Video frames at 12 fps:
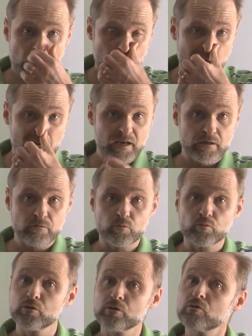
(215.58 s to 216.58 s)
And
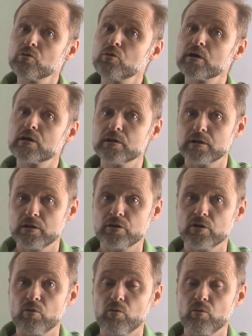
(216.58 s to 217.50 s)
real quickly here,